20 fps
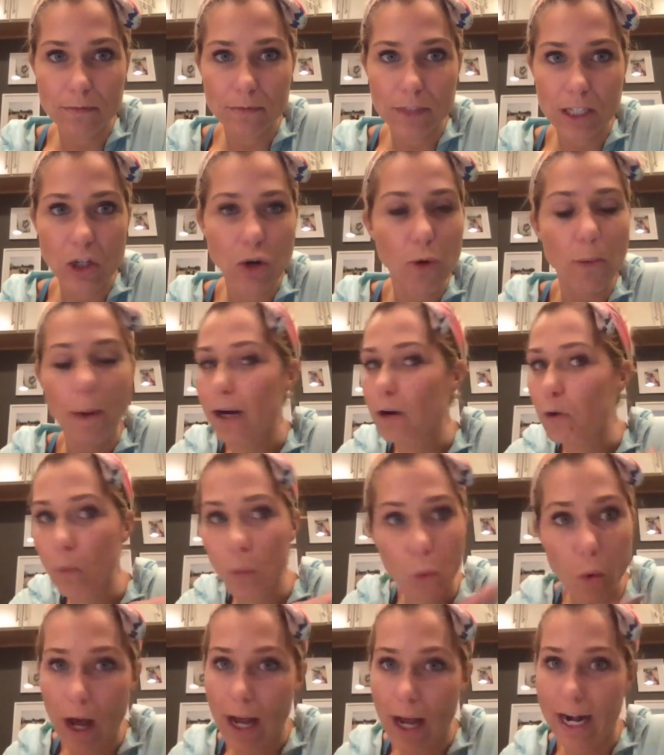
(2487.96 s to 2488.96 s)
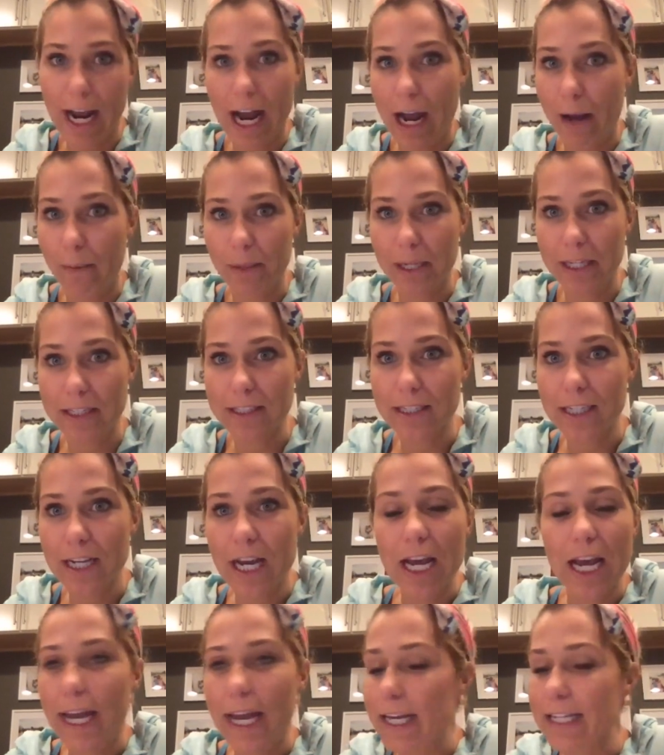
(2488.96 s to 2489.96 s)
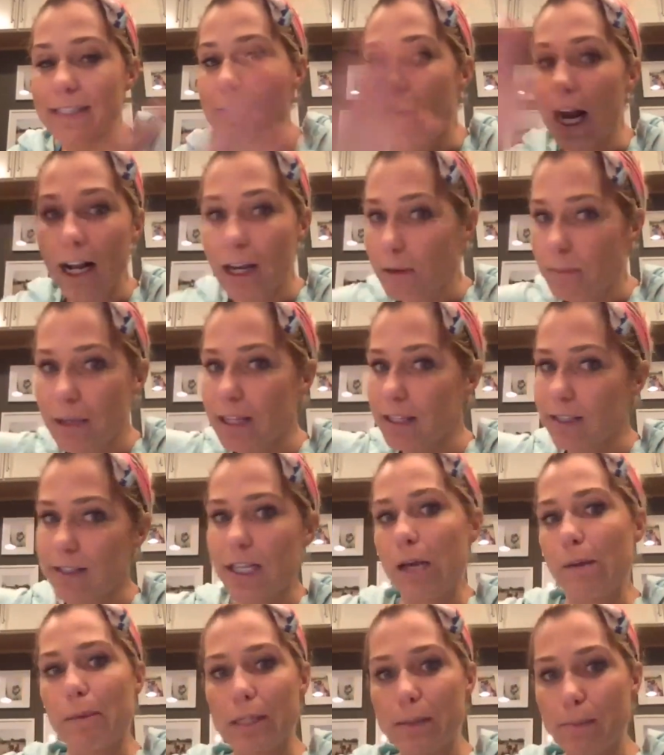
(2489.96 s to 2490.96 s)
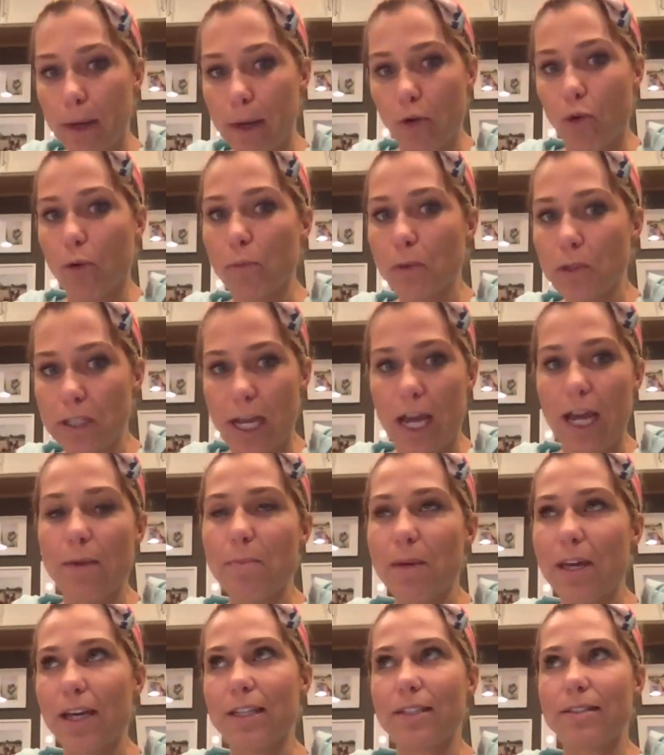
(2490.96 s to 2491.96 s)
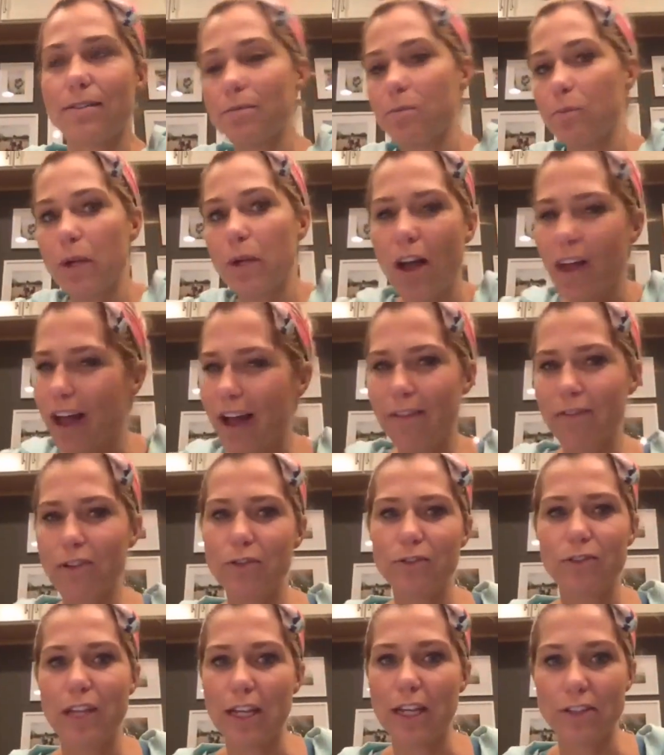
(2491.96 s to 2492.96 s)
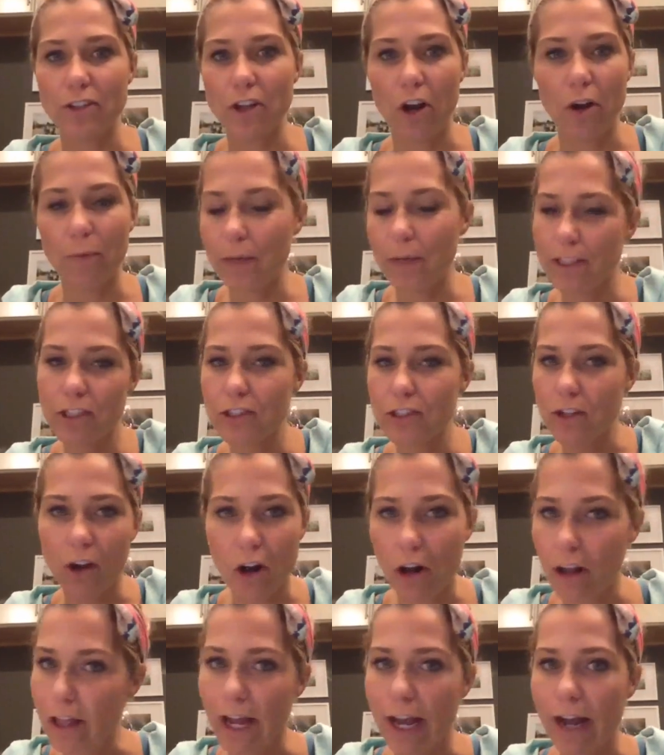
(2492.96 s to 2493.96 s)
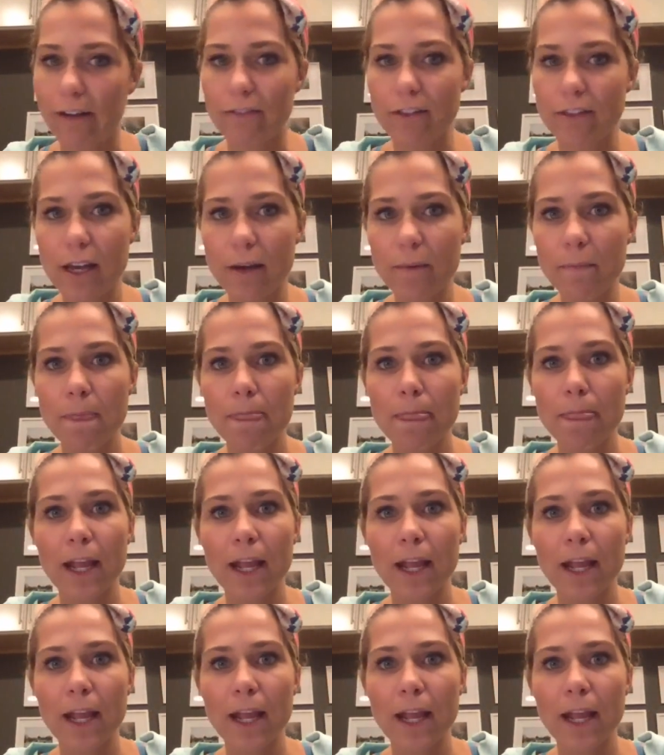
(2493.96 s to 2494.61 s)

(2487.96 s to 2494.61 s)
No matter what happens. And it's not going to be the same as my normal day because we all have those days, y'all. We just all have them.